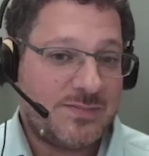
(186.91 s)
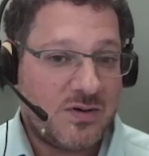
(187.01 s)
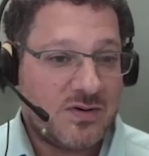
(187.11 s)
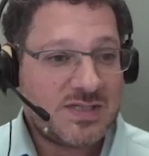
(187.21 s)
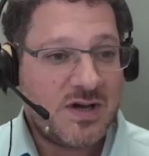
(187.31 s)

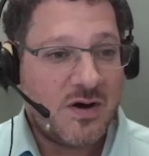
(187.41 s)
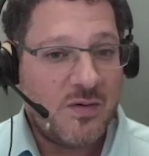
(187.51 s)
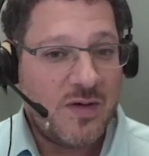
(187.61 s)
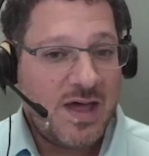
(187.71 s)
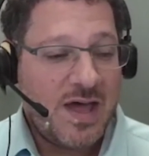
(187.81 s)
But
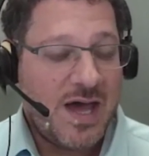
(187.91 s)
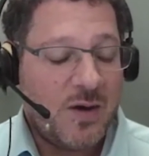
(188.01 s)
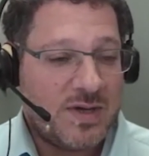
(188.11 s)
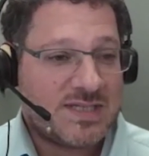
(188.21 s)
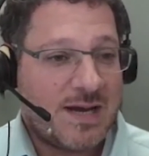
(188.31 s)
also
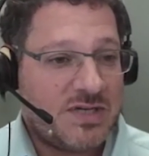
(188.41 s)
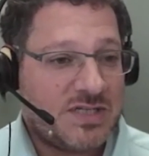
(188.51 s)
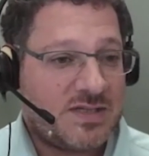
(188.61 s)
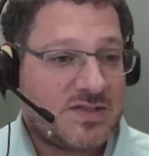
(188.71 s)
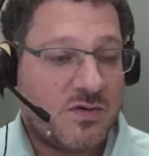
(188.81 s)
we
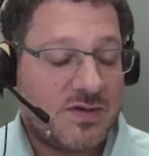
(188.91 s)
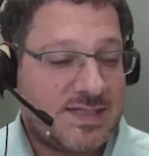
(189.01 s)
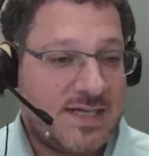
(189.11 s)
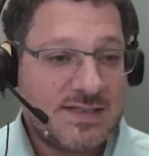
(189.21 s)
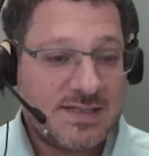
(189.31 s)
established a strong
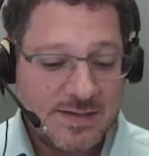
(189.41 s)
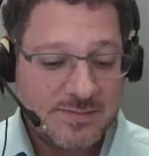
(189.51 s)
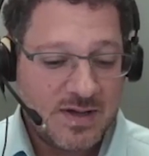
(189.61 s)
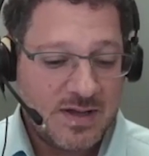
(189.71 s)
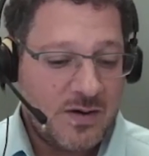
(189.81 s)
sales
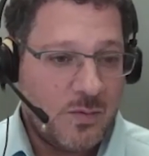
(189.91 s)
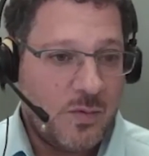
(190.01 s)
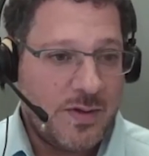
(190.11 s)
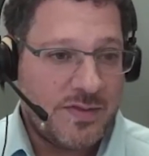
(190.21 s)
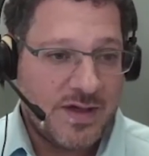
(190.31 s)
team
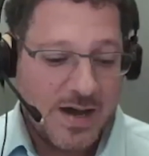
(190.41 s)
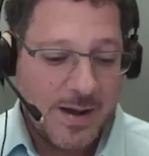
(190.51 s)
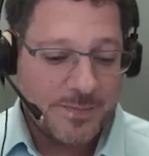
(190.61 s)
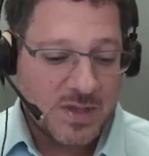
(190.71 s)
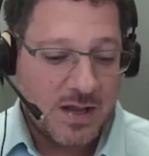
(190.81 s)
with
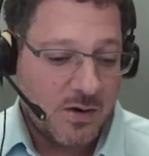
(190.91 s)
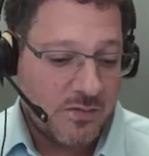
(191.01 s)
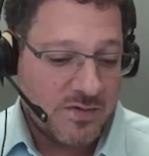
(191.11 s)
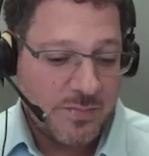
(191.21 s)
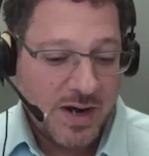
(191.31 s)

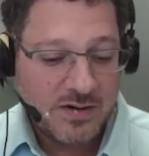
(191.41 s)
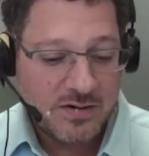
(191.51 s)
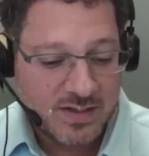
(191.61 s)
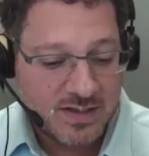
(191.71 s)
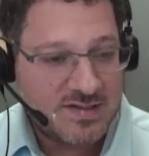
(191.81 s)
Lawrence
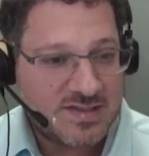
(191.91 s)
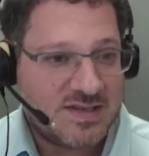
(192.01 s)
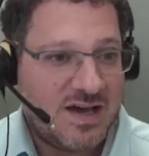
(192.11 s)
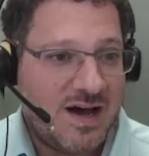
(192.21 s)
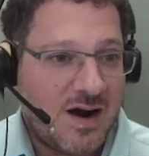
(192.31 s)
Buckler, that
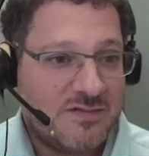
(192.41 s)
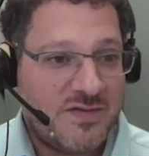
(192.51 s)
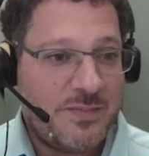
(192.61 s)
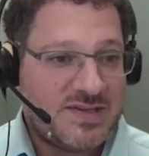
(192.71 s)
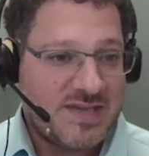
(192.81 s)
is our
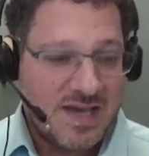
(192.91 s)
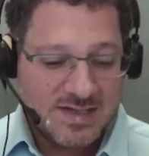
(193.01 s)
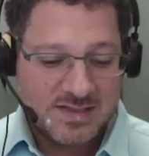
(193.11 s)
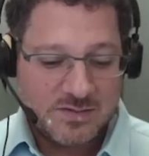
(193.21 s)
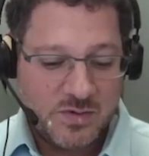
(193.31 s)
VP
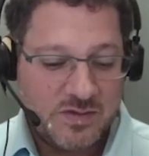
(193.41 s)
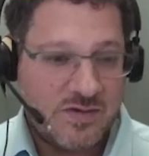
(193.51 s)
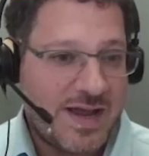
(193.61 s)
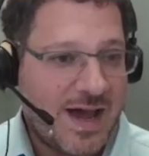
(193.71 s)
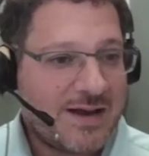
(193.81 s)
sales, and with
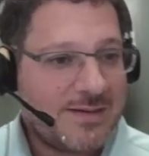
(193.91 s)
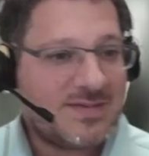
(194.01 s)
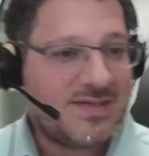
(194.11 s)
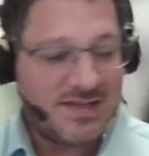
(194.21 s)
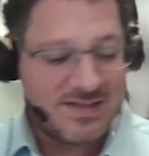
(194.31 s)
Greg
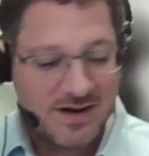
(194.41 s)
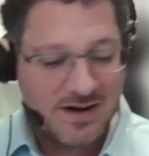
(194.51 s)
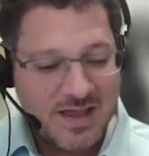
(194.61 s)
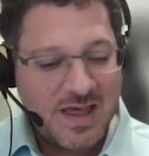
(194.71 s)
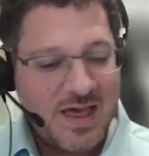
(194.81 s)
Adams, that is
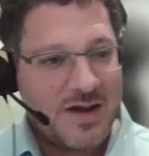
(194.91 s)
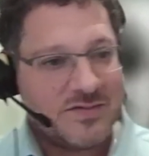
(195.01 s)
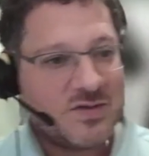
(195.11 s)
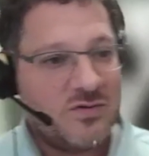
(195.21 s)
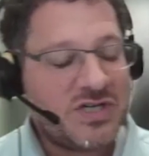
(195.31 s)
our head
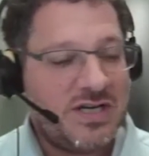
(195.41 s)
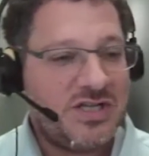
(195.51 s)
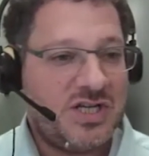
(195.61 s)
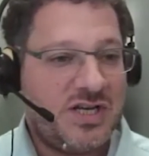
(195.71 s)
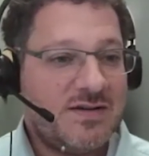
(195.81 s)
of solution
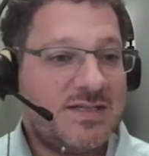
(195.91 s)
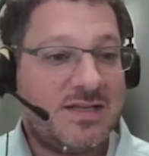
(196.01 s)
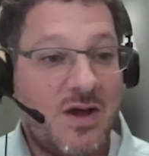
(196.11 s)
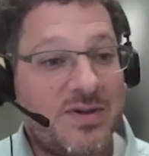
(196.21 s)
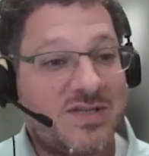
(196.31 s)
engineering,
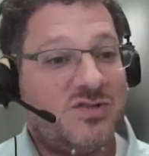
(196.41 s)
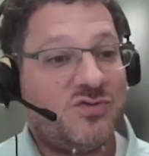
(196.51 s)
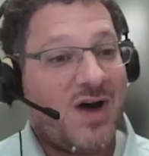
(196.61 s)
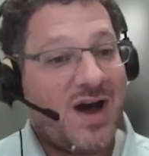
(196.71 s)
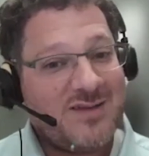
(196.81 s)
that help us
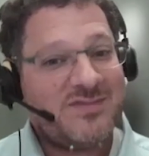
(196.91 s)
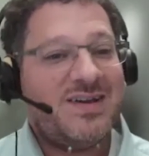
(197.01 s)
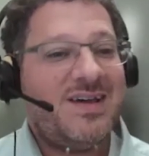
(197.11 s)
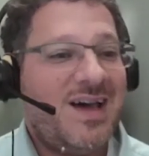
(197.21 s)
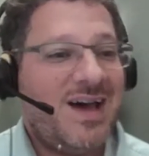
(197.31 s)
drive
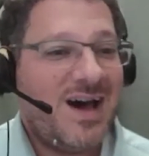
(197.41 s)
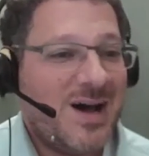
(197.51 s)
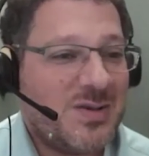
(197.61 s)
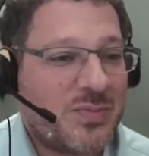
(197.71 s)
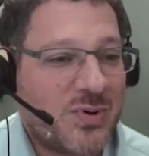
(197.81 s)

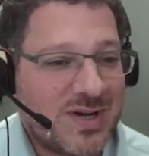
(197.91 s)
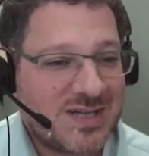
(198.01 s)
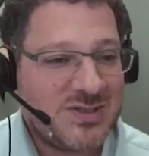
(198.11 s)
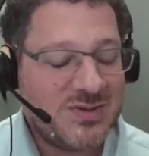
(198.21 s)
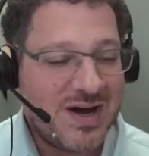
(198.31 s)
the
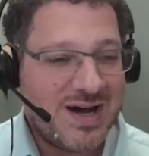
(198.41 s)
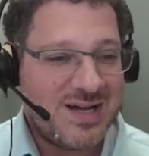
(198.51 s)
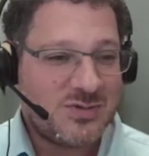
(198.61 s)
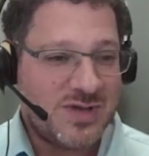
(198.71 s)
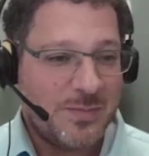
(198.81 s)
product
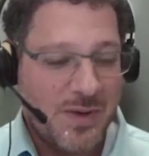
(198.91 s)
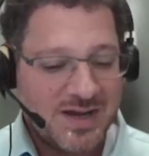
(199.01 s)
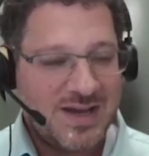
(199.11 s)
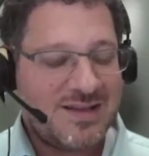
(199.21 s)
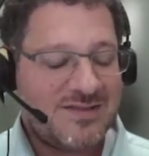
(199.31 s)
to the
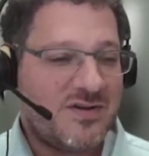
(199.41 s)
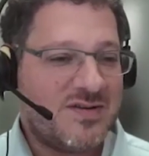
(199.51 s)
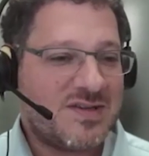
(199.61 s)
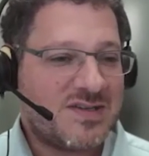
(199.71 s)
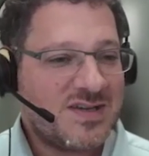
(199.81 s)
market
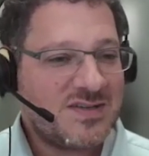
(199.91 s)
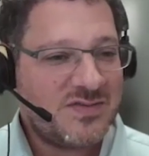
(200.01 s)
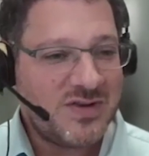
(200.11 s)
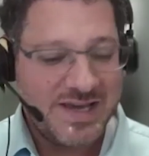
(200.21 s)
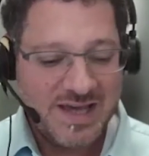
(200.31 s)
very
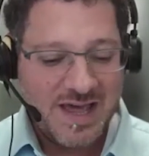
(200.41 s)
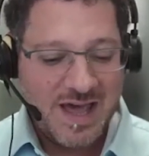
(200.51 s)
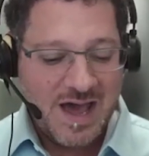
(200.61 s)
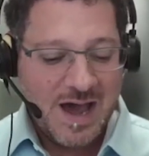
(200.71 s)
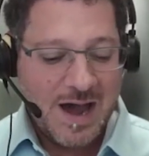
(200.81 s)
successfully.
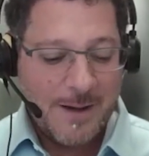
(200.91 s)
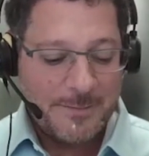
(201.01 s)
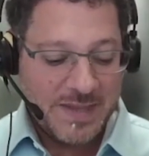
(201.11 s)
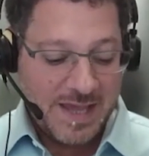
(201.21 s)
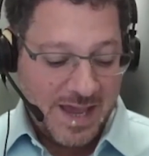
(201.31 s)

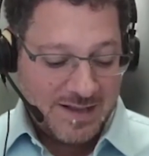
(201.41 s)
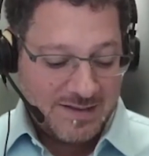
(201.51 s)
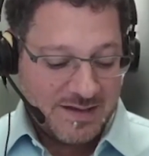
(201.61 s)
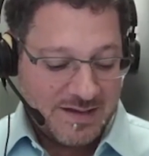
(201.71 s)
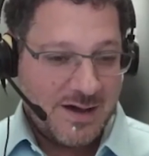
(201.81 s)

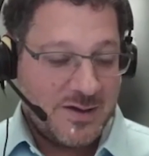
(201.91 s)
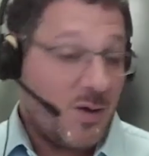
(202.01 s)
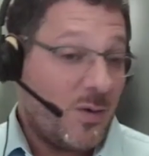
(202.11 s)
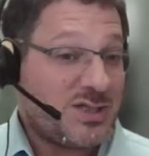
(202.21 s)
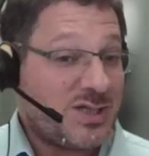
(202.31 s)

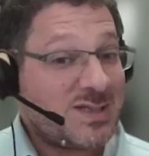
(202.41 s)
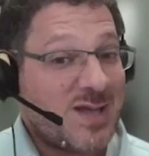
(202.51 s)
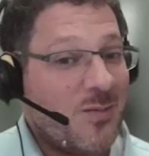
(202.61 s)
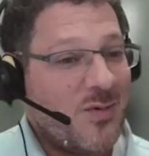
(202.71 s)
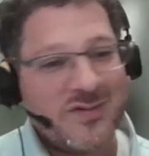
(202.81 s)
We're just
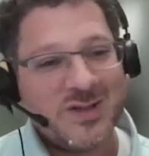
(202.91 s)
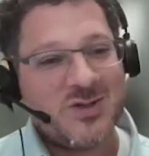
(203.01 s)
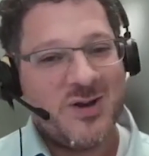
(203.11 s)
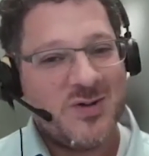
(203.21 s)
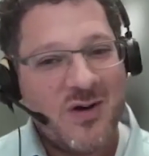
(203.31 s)
now moving
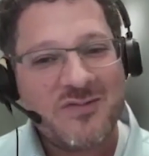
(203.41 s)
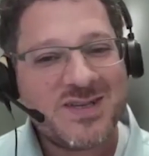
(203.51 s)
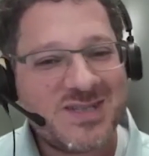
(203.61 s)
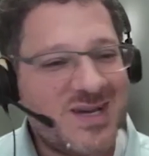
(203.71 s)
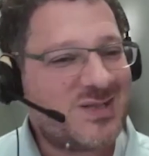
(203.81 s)
to our new
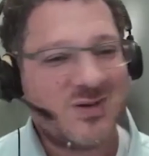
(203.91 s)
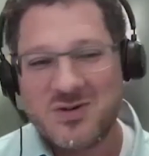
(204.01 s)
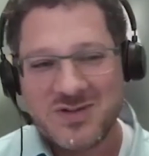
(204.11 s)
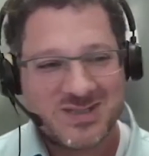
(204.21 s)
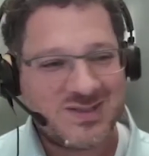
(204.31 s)
offices, so
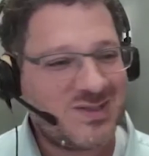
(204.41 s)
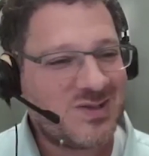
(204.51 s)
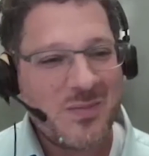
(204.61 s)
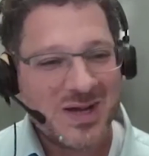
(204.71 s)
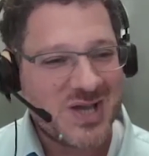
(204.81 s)
there is
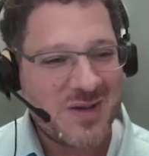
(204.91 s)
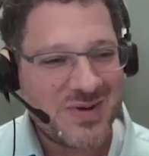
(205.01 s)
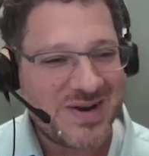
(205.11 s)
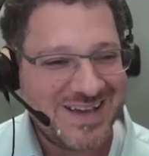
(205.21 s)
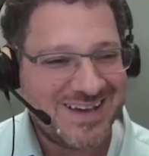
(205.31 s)
so much
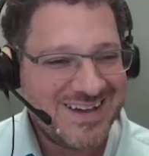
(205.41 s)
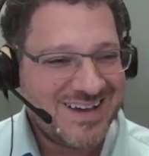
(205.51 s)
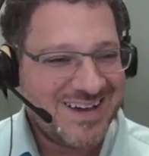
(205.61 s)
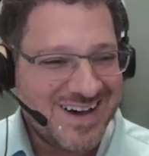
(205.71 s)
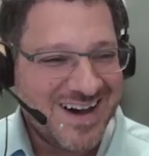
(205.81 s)
happening.
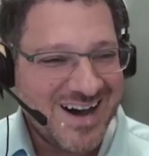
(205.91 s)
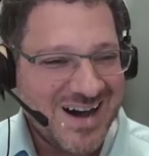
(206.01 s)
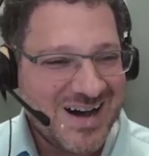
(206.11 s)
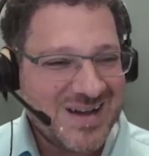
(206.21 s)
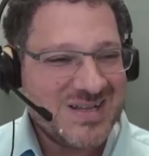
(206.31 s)

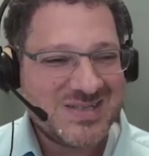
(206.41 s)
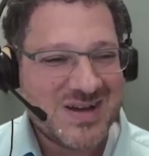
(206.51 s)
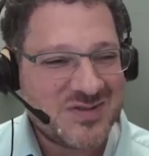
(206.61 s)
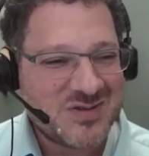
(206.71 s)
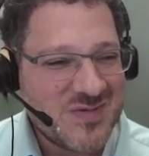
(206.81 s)
It's
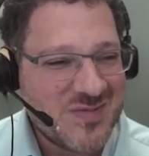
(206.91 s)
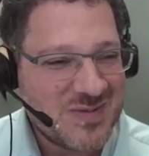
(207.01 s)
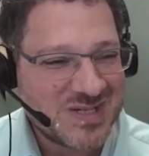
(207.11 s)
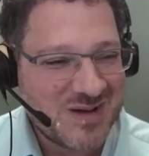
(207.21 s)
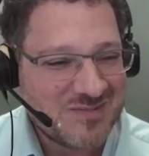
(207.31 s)
tough to
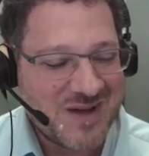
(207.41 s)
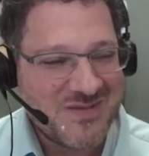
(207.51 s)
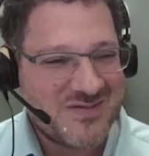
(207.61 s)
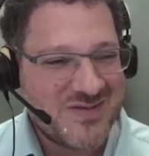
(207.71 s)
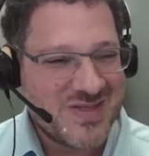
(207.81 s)
remember
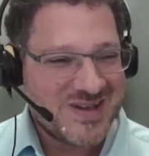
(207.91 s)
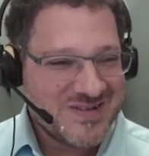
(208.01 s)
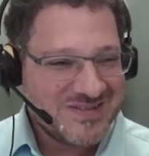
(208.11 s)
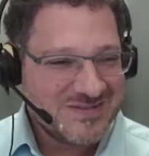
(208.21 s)
sometime everything.